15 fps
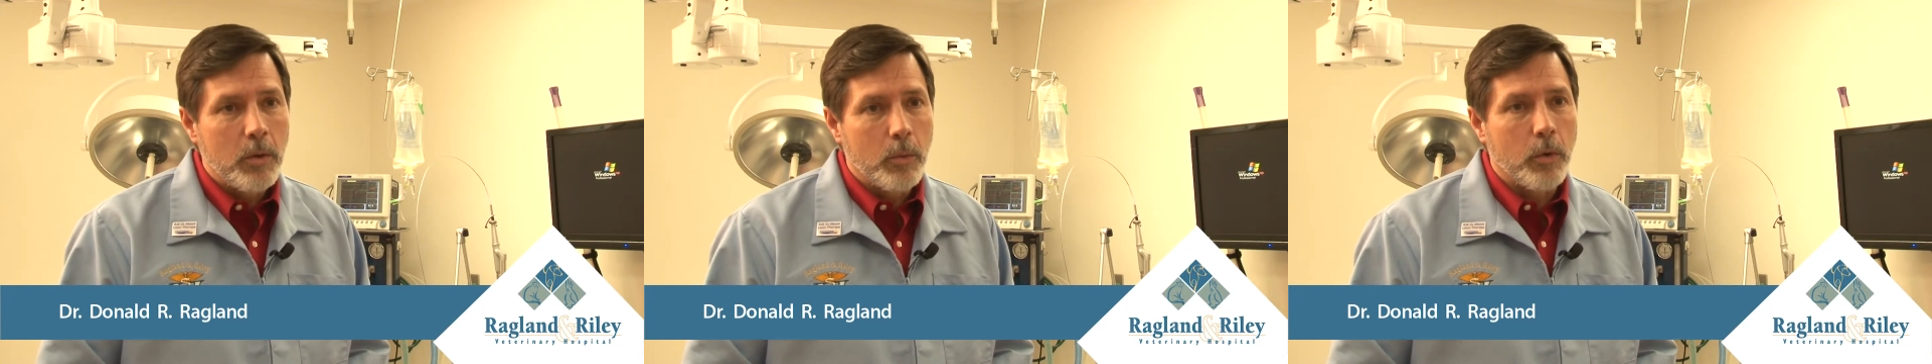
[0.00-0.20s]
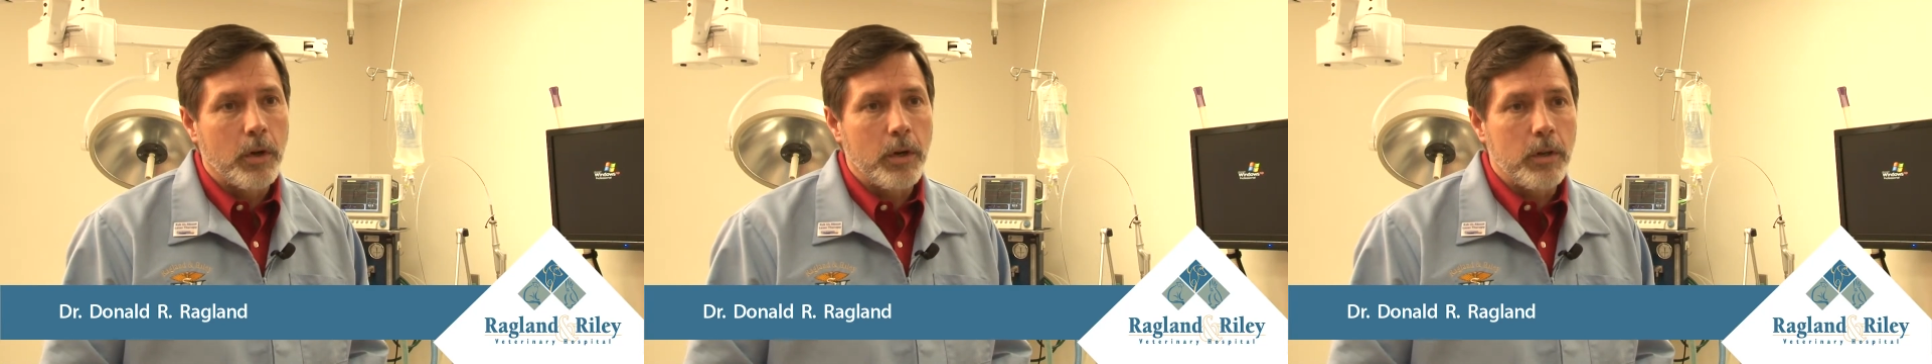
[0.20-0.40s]

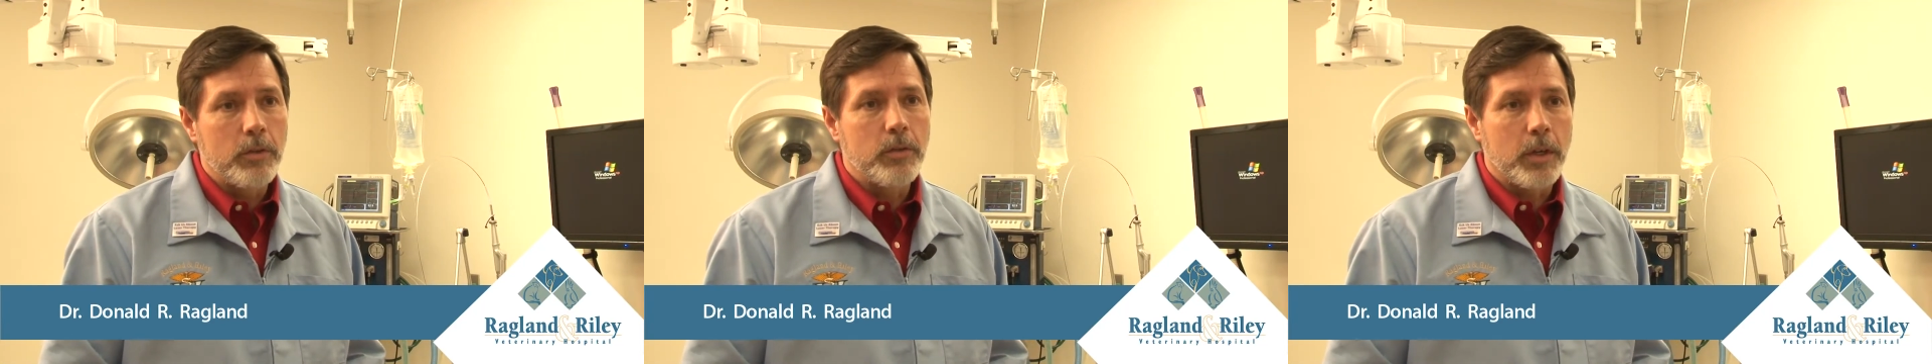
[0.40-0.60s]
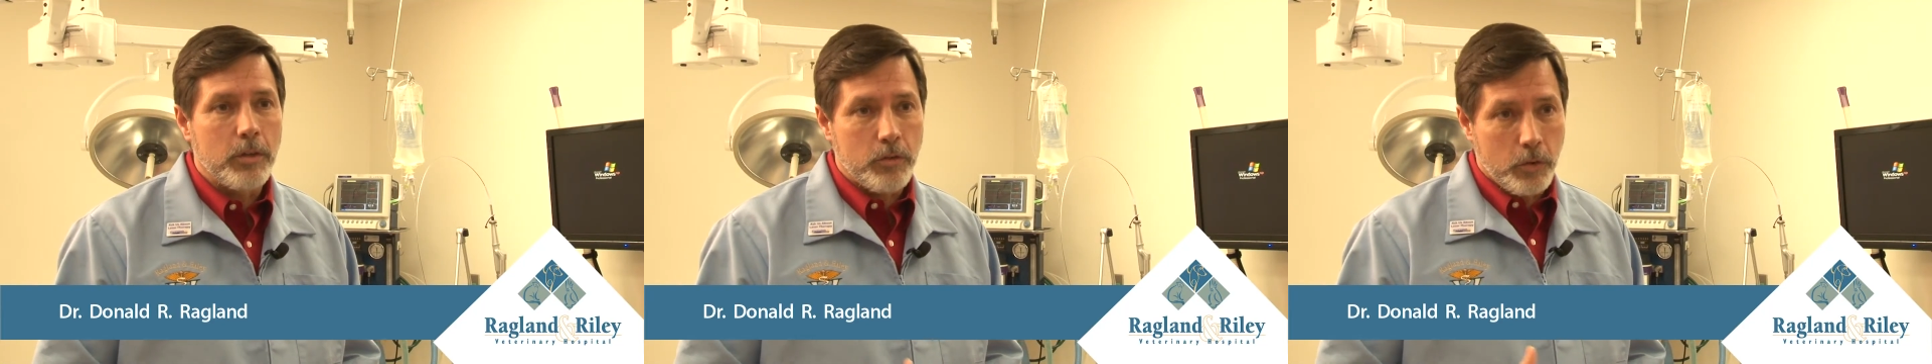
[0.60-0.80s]
One
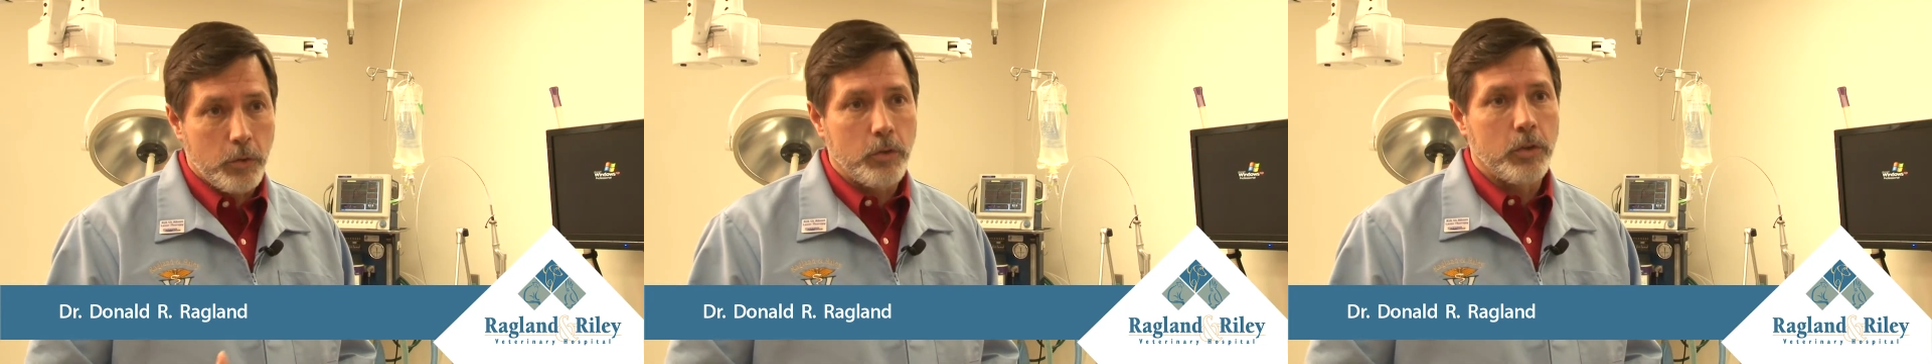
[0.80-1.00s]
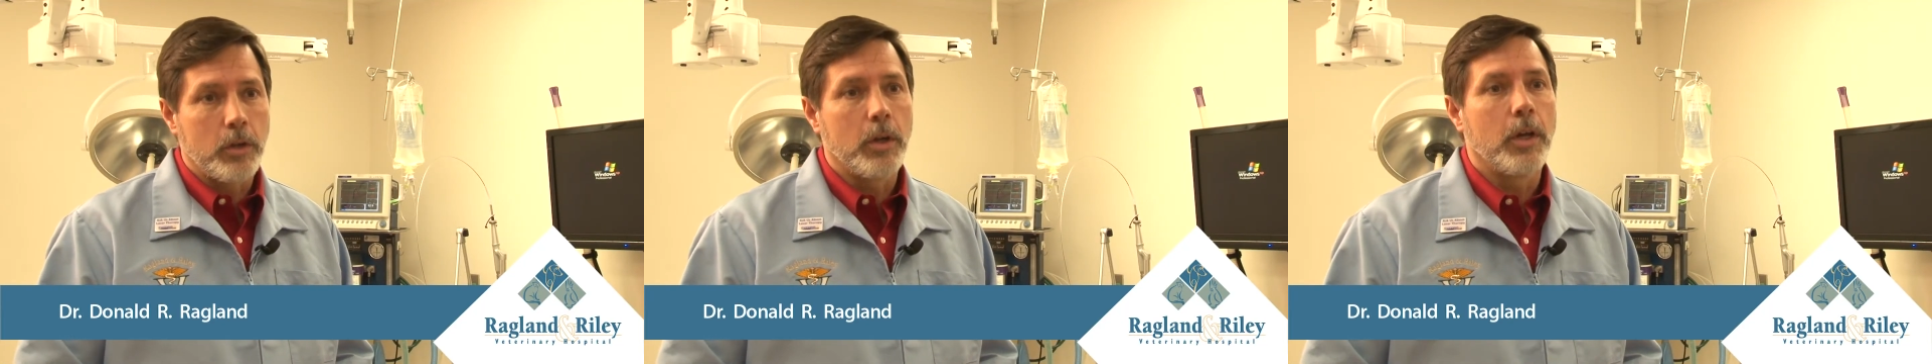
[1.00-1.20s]
is a
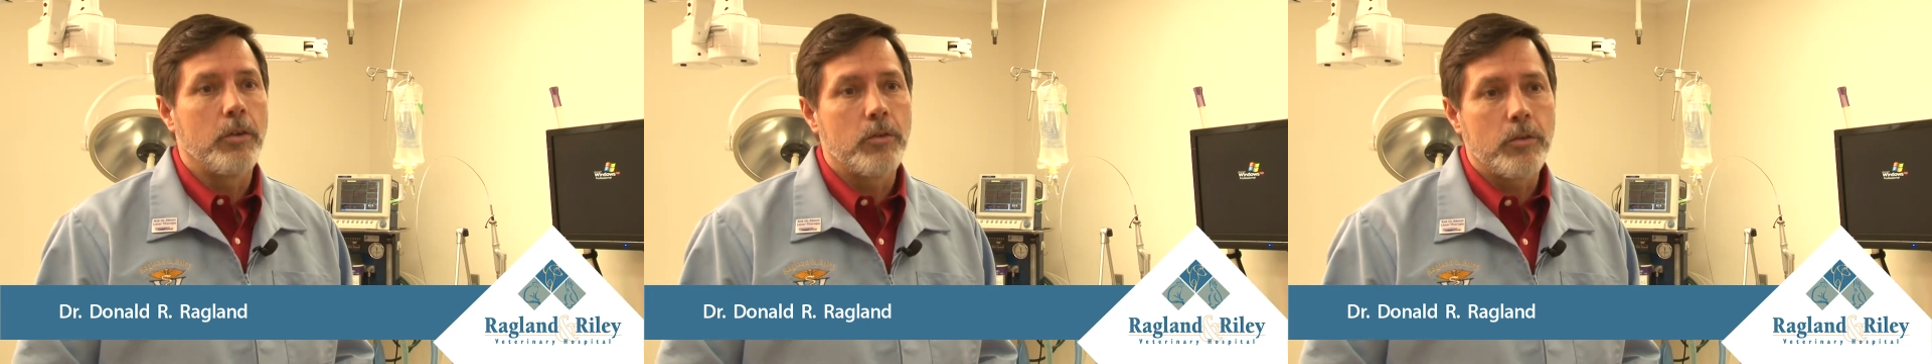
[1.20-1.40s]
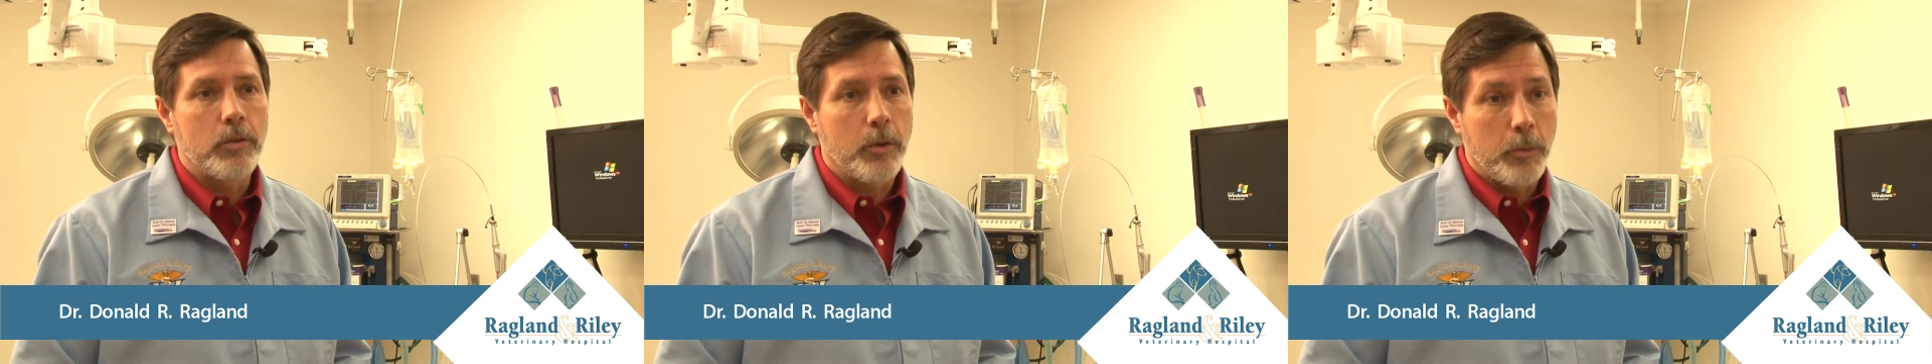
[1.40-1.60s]
surgical
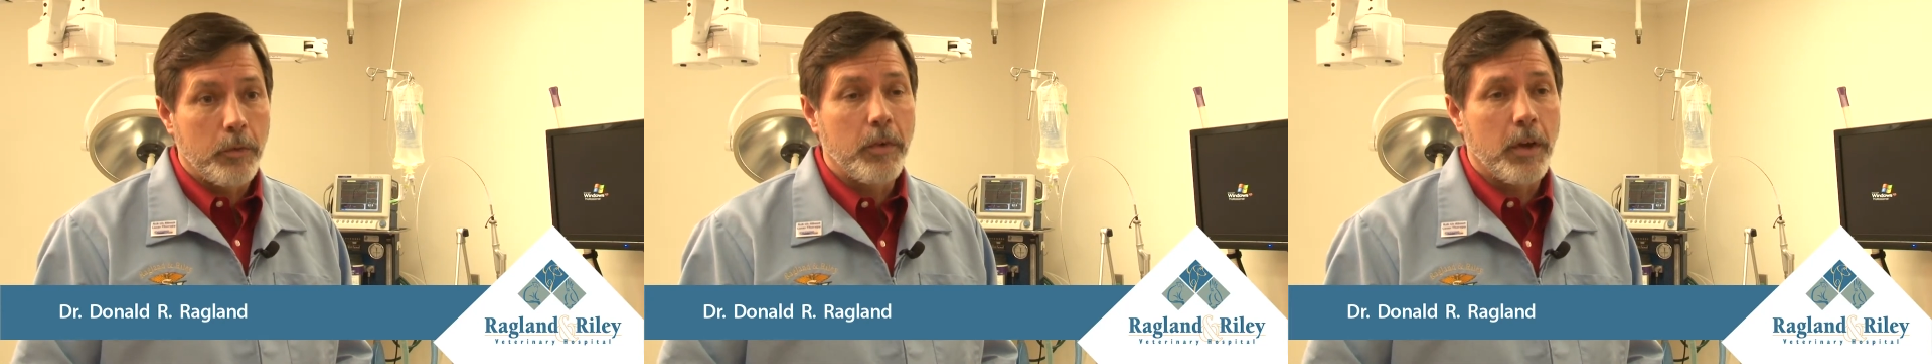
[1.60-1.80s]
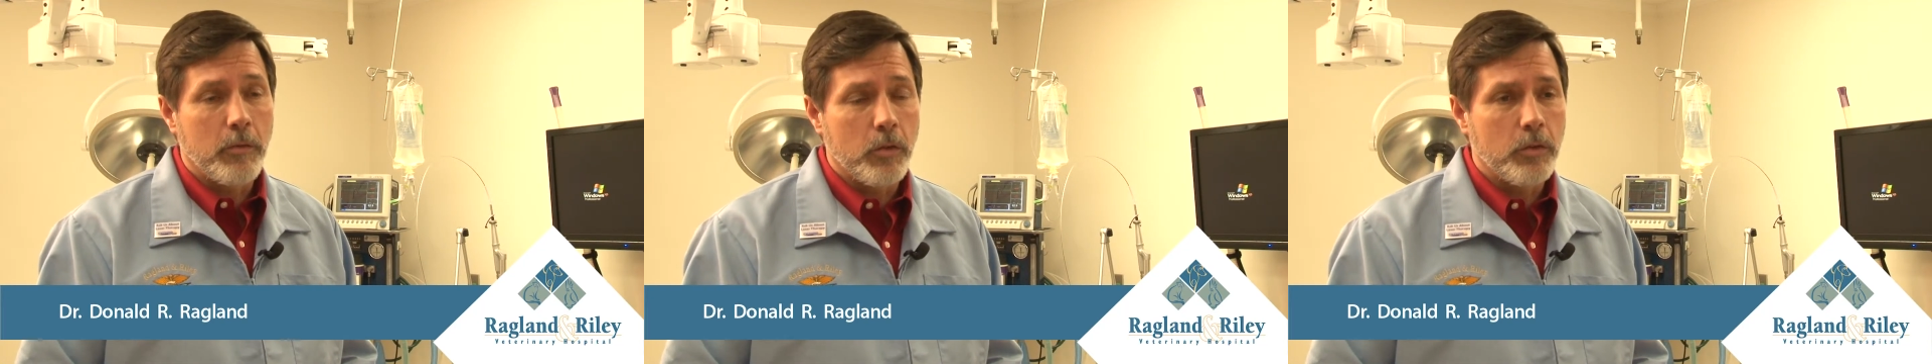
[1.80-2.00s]
laser that
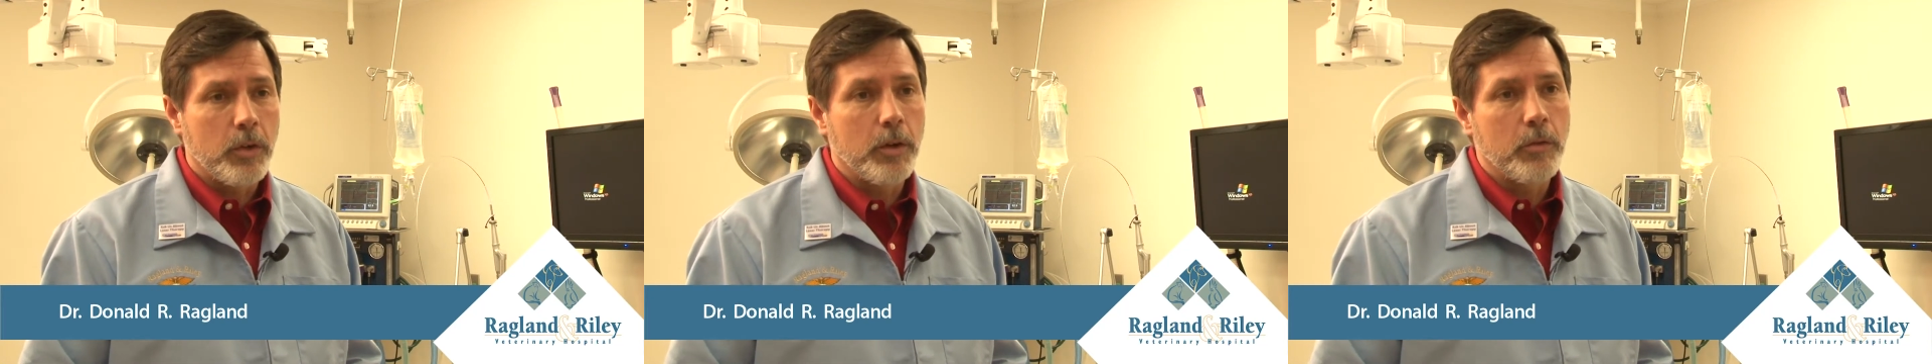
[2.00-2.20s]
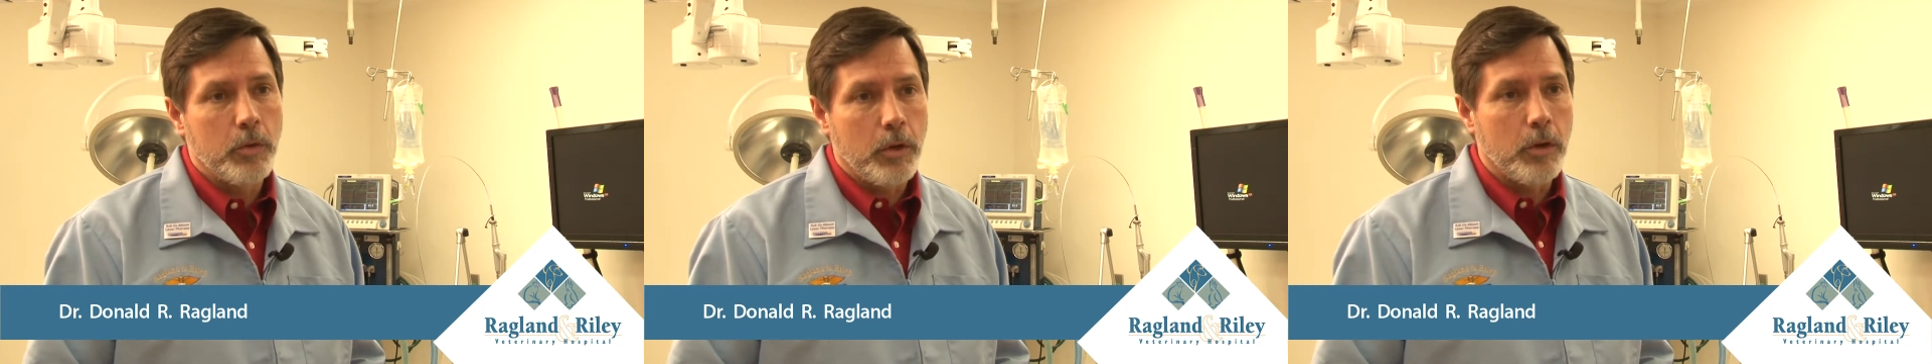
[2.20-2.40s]
we've had for
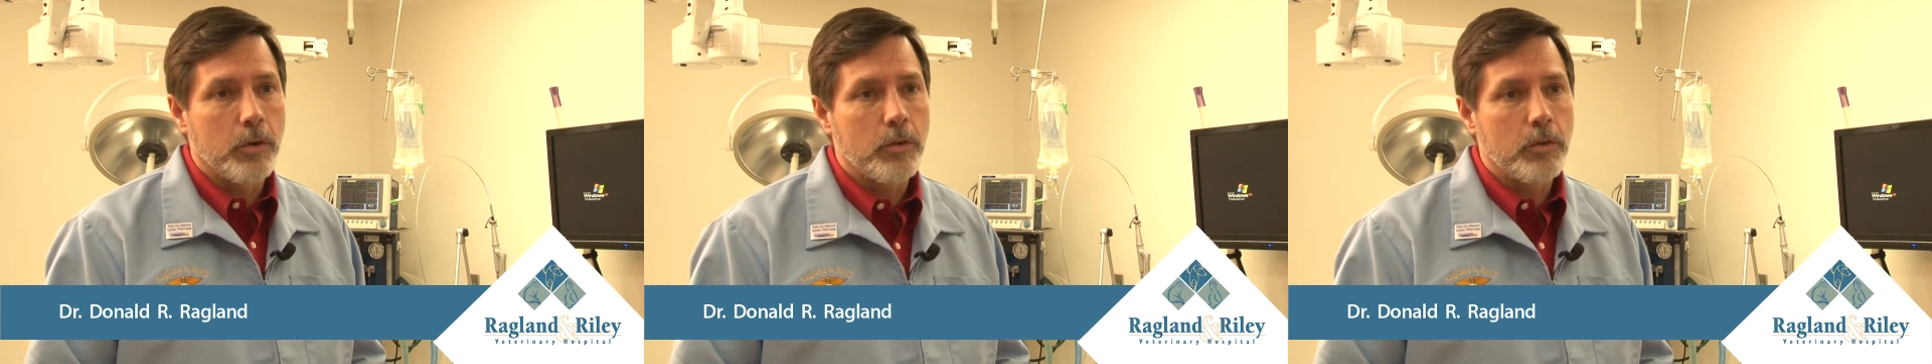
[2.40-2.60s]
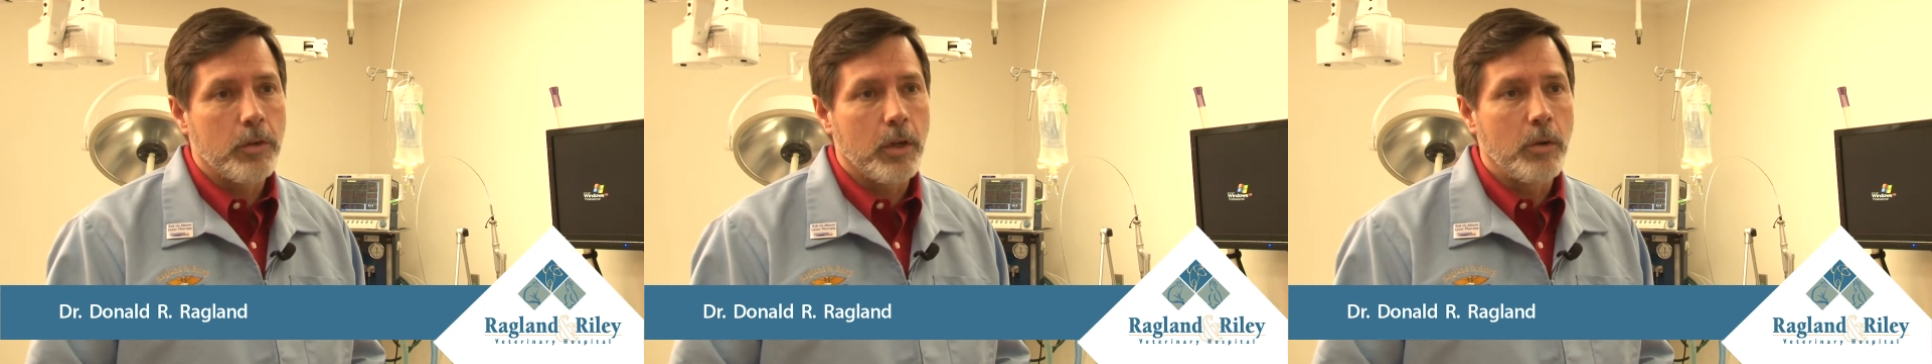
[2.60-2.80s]
several years,